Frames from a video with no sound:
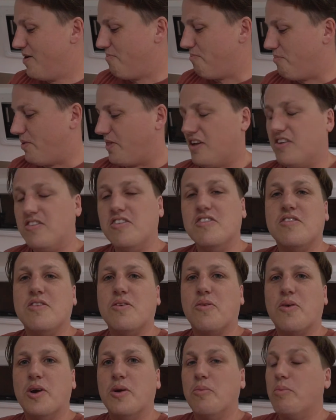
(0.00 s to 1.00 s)
But this is
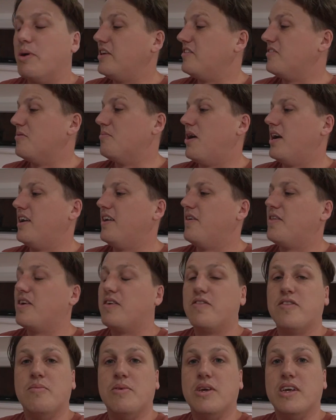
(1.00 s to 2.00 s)
the real peace of mind, I
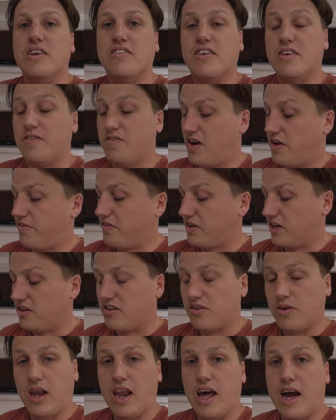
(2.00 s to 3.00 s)
think, for me, is that if I forget
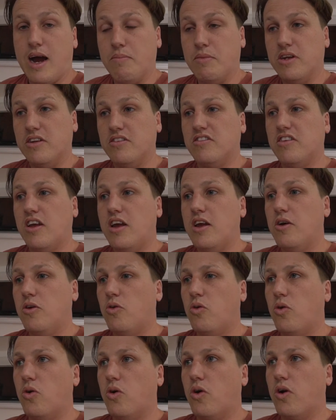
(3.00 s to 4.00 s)
to alarm this,
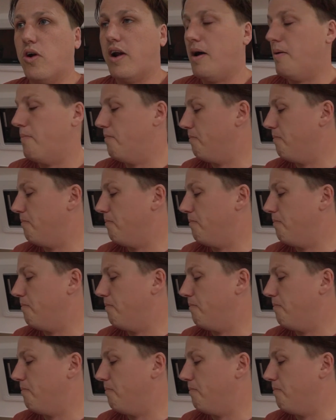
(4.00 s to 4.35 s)
or